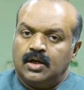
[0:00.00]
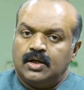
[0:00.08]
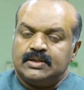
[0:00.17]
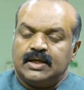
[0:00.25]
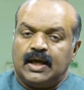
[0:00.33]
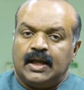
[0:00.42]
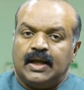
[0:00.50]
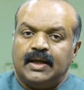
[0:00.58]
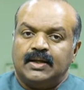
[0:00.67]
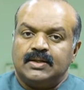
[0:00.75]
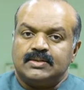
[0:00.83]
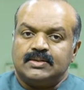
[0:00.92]
See,
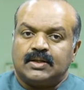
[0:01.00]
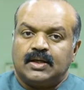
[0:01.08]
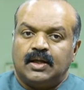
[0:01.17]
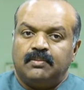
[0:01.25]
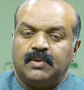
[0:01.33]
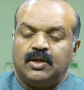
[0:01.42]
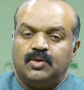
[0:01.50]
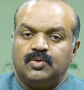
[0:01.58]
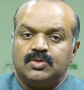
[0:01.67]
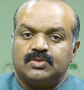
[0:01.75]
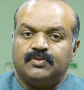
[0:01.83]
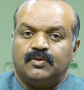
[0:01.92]
aligners can be
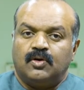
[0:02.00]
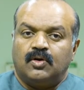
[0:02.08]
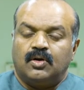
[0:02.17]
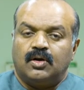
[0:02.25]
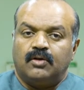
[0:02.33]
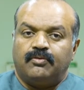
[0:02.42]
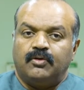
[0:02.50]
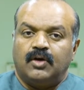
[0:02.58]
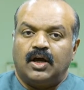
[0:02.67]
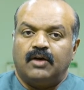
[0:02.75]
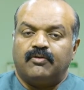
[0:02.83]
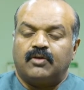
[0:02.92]
used for if you
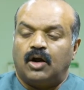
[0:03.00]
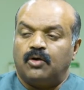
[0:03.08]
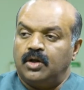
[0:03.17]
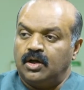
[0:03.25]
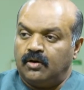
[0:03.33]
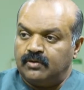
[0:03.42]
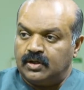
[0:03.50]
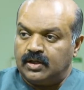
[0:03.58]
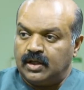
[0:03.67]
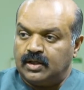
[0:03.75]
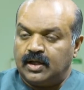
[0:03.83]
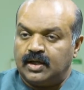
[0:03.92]
have crowding of the
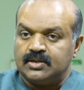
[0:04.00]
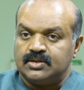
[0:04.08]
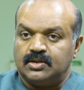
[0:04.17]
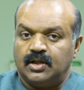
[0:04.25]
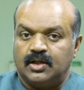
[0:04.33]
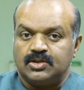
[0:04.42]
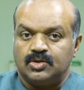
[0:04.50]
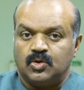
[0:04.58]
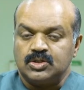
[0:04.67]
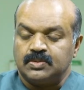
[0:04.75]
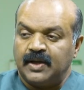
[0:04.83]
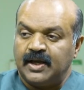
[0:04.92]
teeth. That is, there is
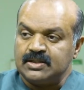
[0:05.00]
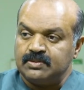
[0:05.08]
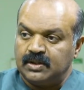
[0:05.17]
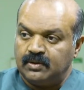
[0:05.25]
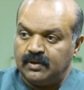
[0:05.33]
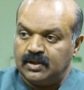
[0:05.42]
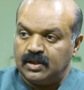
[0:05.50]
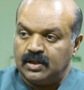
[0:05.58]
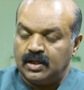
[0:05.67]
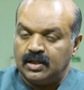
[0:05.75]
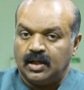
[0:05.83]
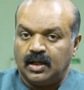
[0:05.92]
no space between the
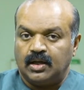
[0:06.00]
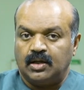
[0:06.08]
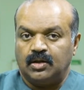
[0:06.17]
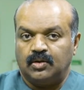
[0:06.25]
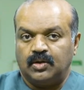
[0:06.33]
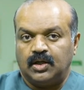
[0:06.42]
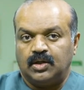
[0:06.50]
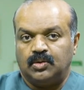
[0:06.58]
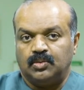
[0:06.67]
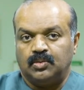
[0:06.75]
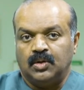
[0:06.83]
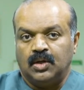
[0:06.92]
teeth and you need
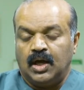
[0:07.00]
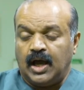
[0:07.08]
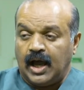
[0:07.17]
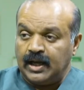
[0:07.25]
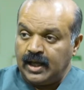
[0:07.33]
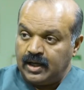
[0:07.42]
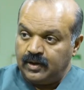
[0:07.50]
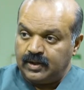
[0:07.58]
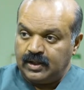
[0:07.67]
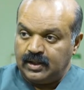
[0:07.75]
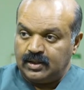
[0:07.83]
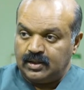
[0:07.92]
to align your
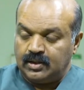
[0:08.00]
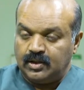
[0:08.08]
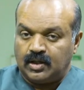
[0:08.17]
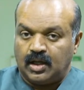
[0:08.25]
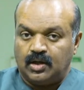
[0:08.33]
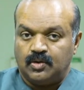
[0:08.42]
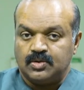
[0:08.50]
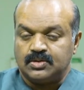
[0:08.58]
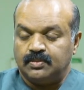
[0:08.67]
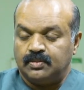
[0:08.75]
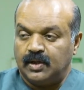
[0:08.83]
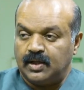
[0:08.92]
teeth. You can
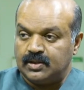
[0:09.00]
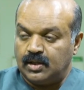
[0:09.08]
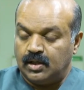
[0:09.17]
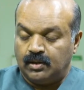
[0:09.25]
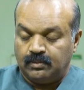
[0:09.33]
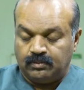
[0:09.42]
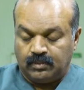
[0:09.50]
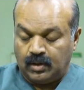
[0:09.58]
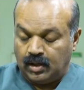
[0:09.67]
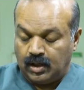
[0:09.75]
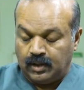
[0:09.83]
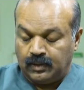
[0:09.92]
use
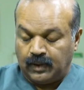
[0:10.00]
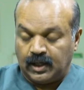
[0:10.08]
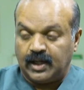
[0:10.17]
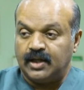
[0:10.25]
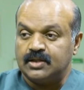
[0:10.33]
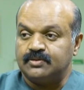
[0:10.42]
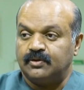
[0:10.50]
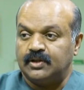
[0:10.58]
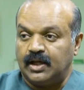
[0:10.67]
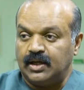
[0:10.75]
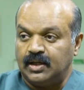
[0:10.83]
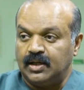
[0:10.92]
aligners for
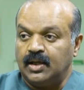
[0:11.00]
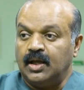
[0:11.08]
that.